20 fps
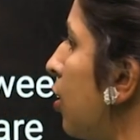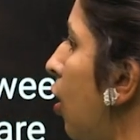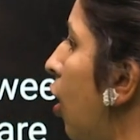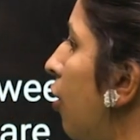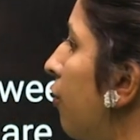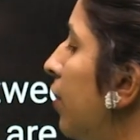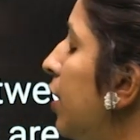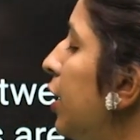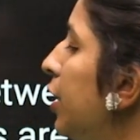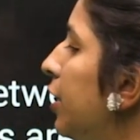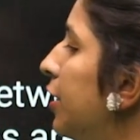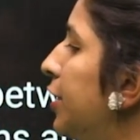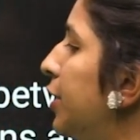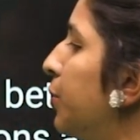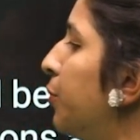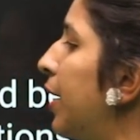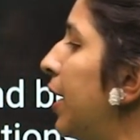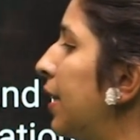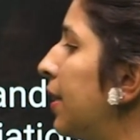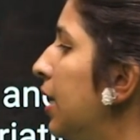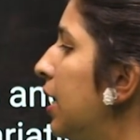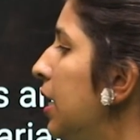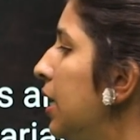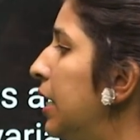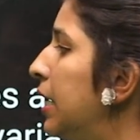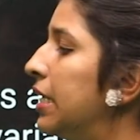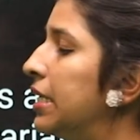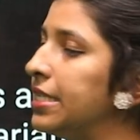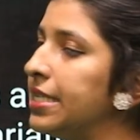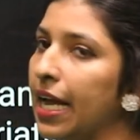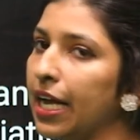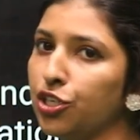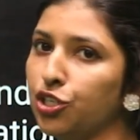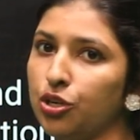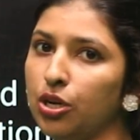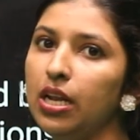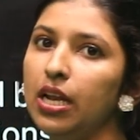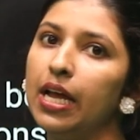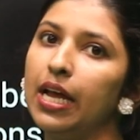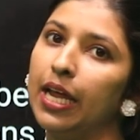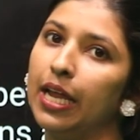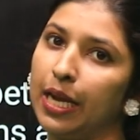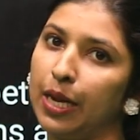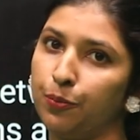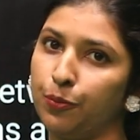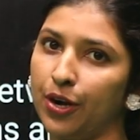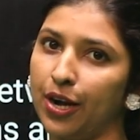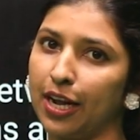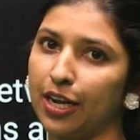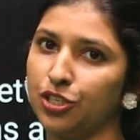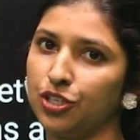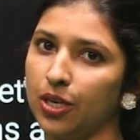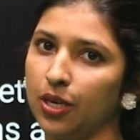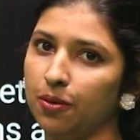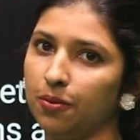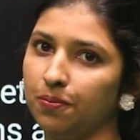over during the sexual reproduction.